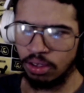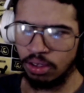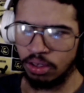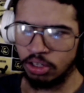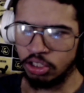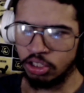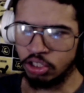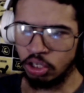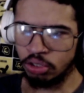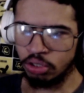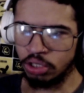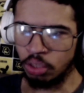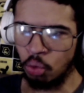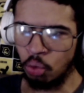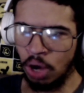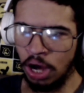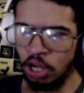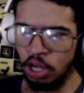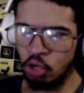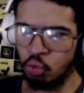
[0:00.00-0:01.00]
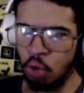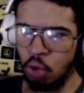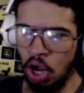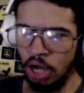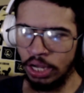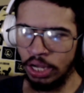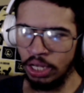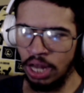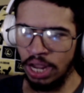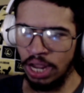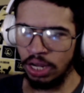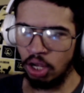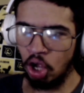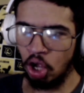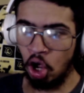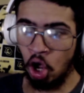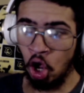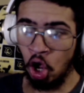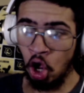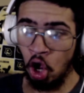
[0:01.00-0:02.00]
Joji, why are you walking like,
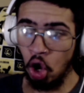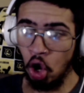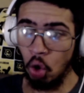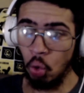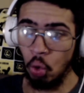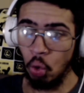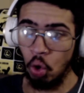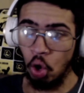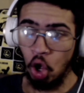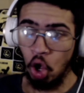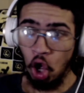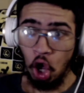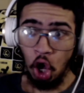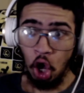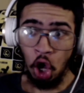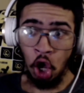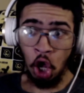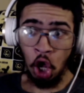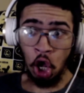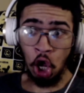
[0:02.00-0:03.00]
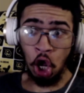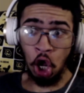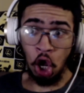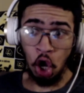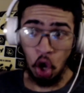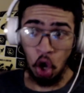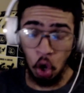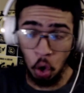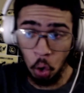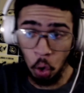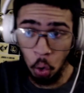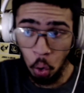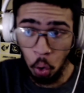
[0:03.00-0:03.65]
oh, oh.